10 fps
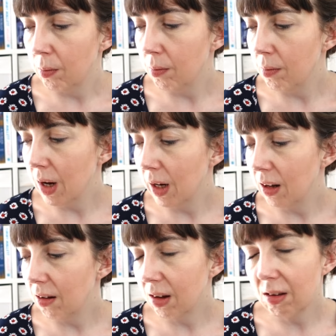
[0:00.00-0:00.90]

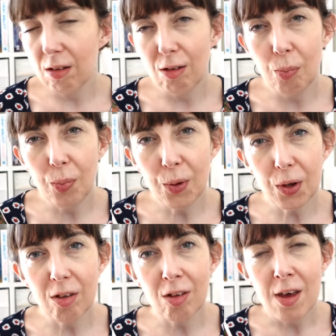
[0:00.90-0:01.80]
Melanie Dickerson's
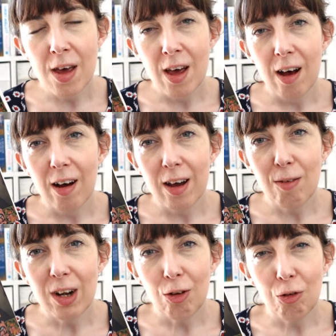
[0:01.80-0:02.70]
books, I
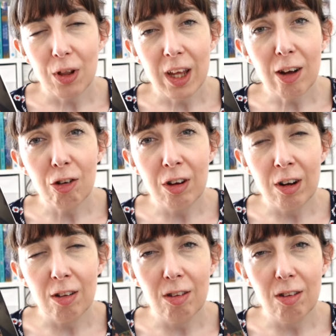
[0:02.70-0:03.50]
really enjoy the action.